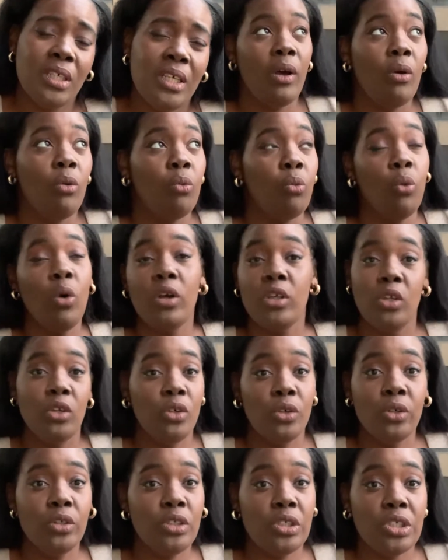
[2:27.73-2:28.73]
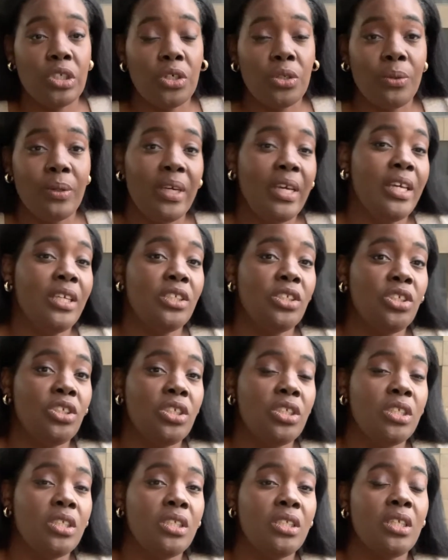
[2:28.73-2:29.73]
What you could do is
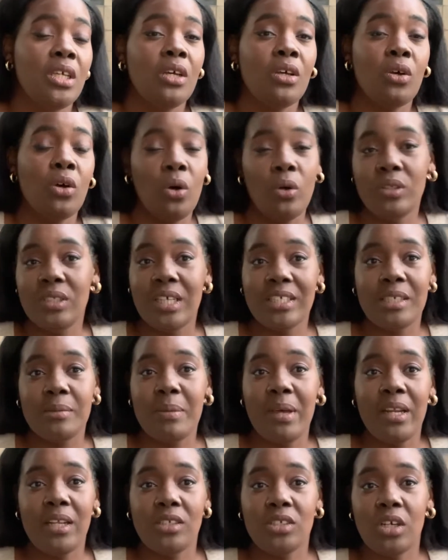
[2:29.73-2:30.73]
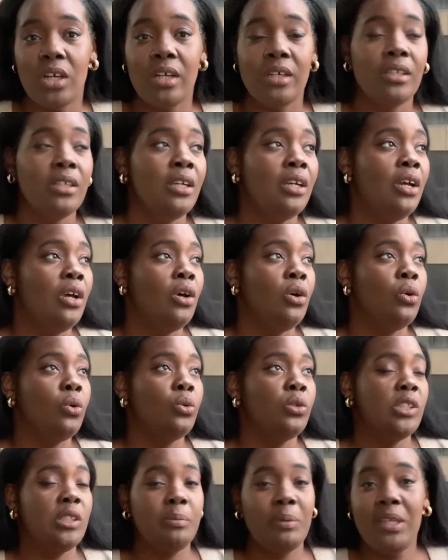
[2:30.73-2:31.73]
just contact a manager
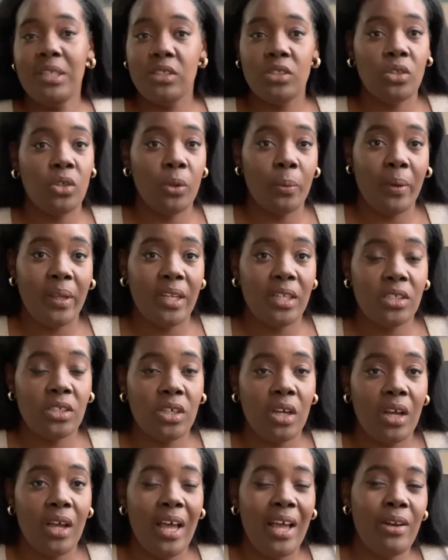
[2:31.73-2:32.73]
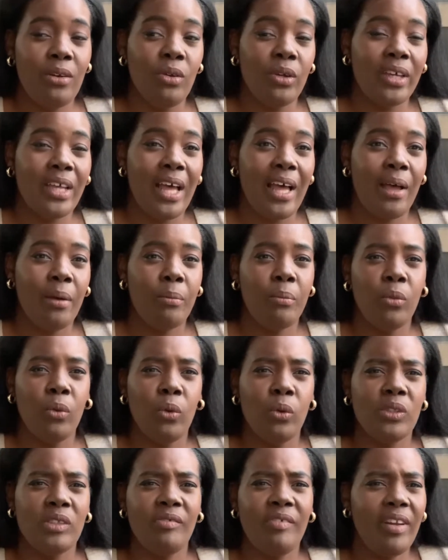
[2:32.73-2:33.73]
or speak to your manager and look at
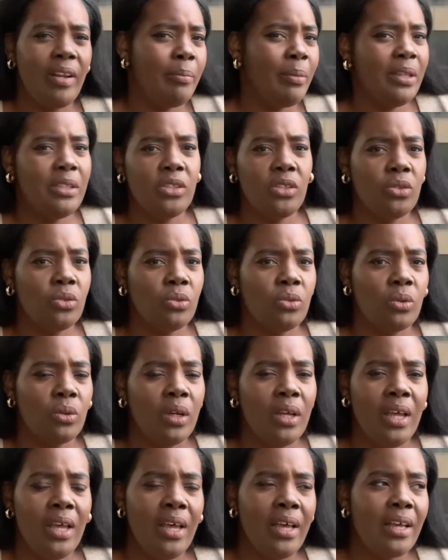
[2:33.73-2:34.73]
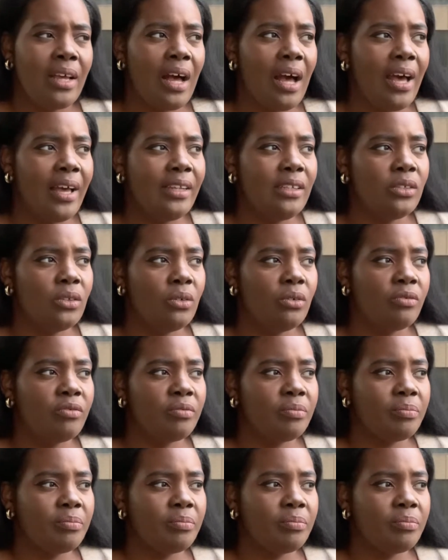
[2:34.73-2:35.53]
more developmental kind of